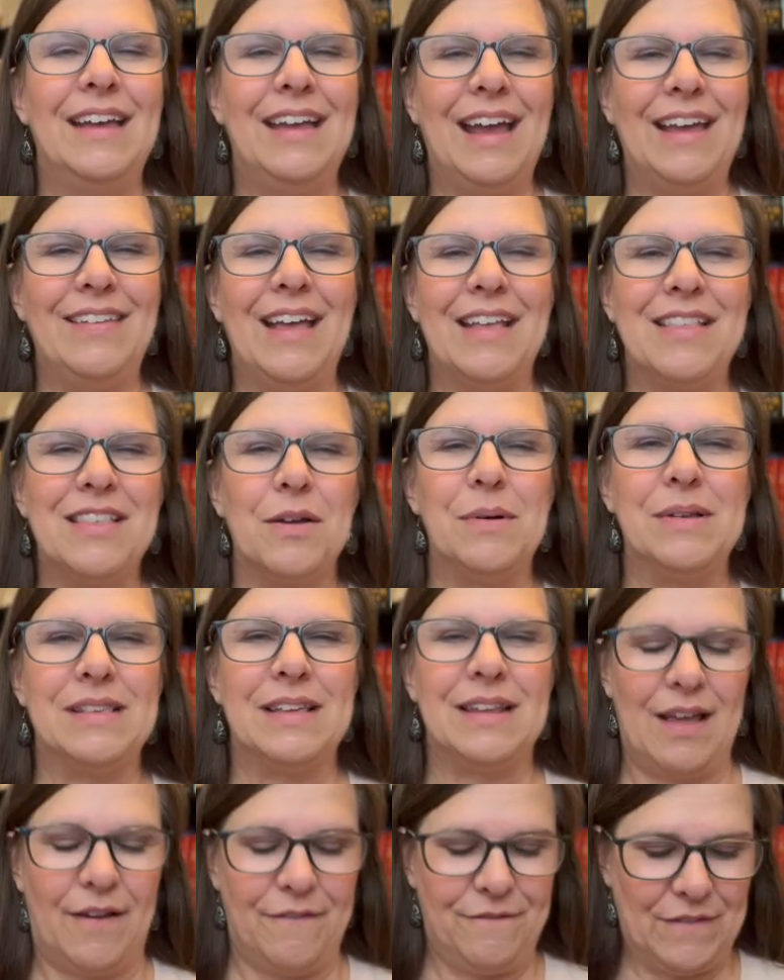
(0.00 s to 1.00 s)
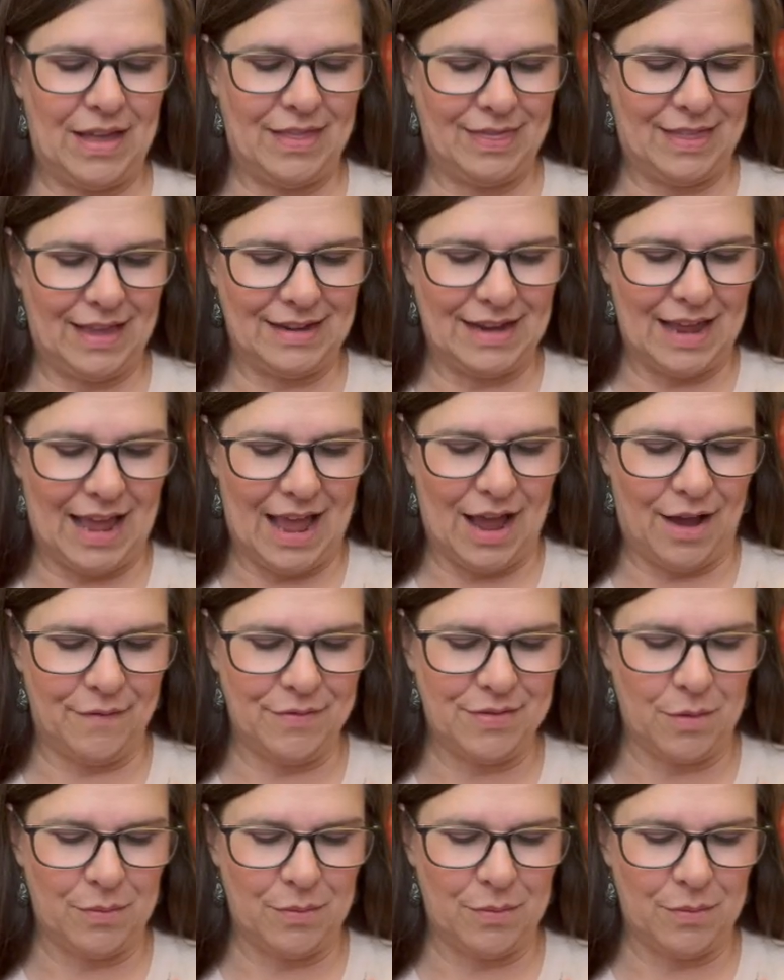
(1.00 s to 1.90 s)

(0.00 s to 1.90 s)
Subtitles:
And that's always a fun thing to have. So we